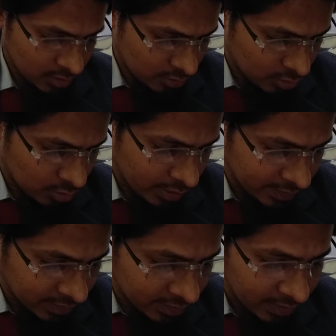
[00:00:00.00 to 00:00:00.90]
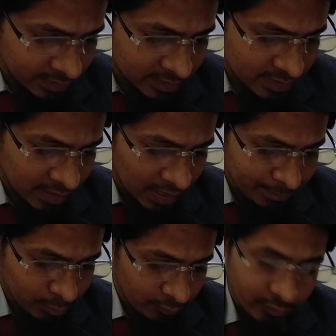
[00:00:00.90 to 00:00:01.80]
so acid rain is a
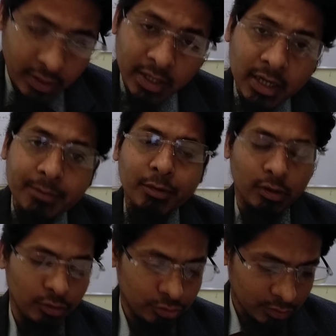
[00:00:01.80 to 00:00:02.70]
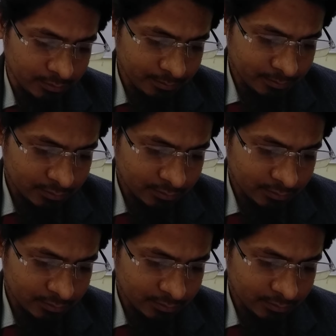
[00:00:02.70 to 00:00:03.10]
type of air pollution.